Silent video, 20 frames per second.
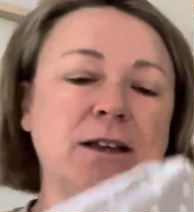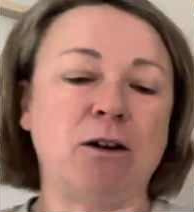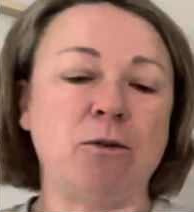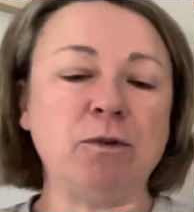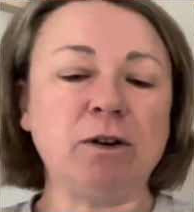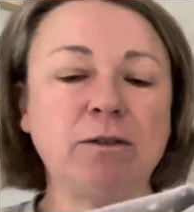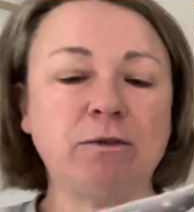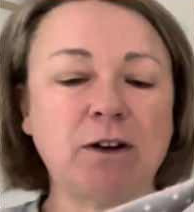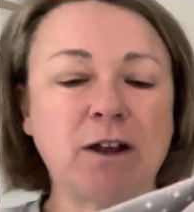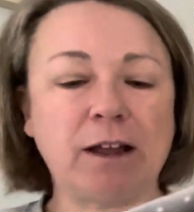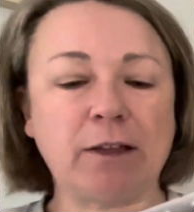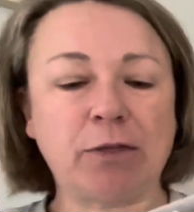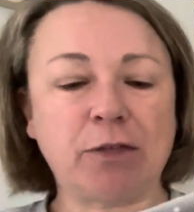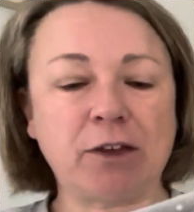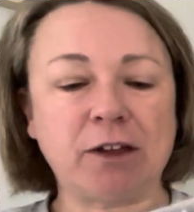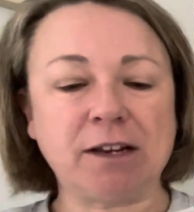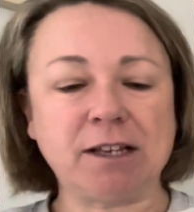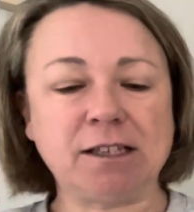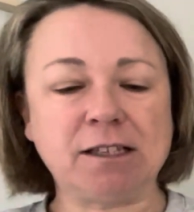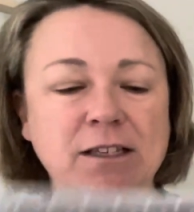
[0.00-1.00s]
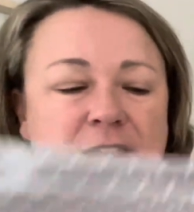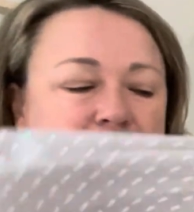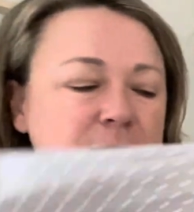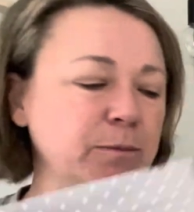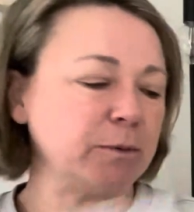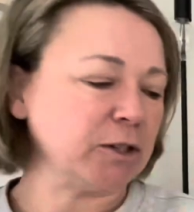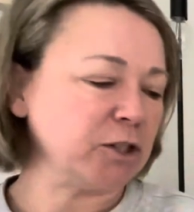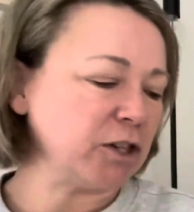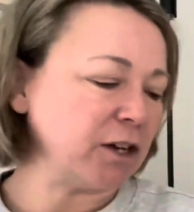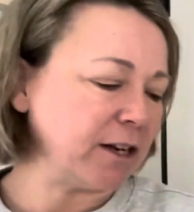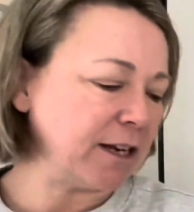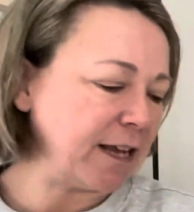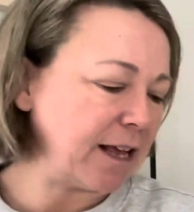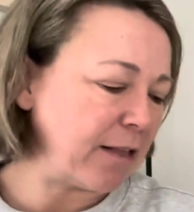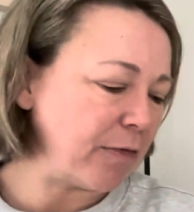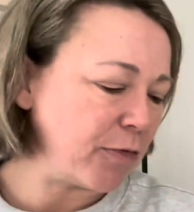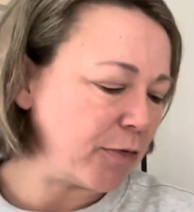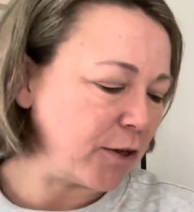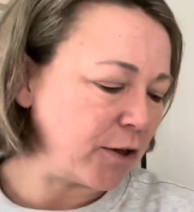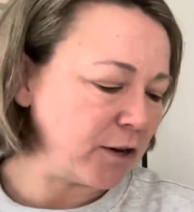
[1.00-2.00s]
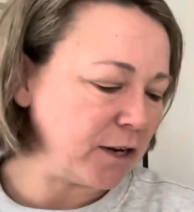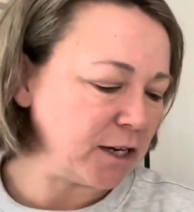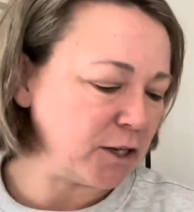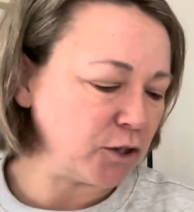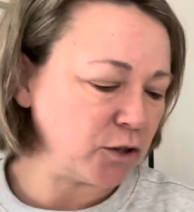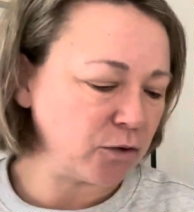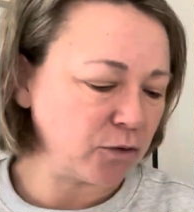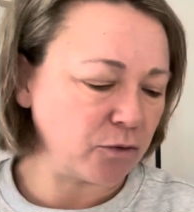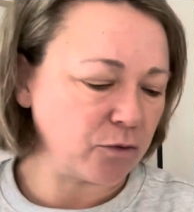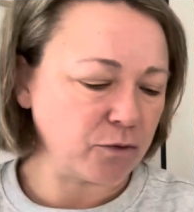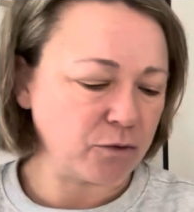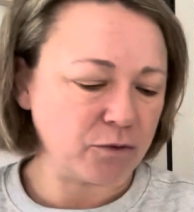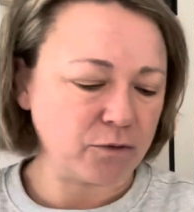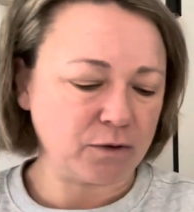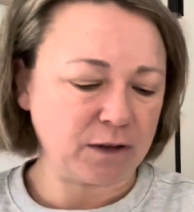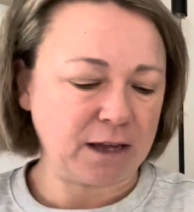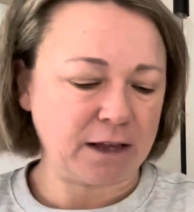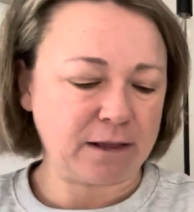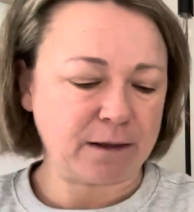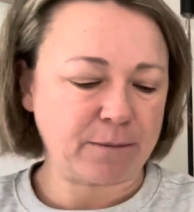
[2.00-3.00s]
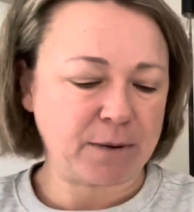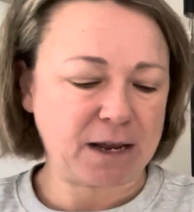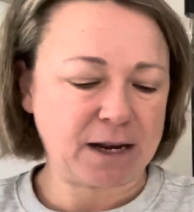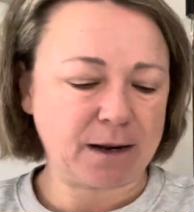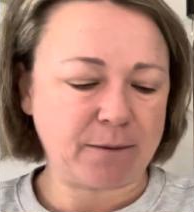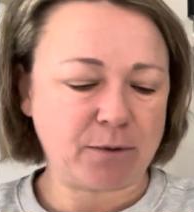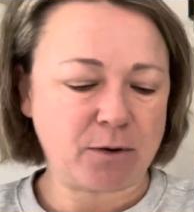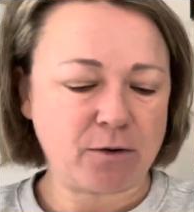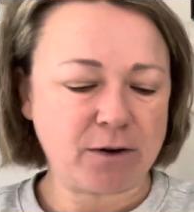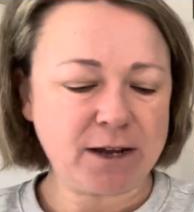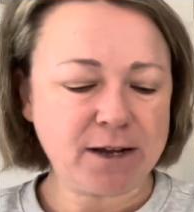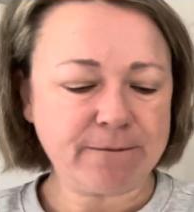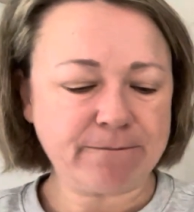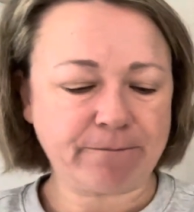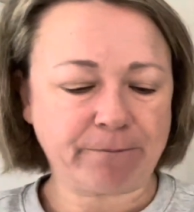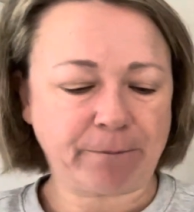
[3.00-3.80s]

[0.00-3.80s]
would have liked 36, but she only had 32 in the Petty Point.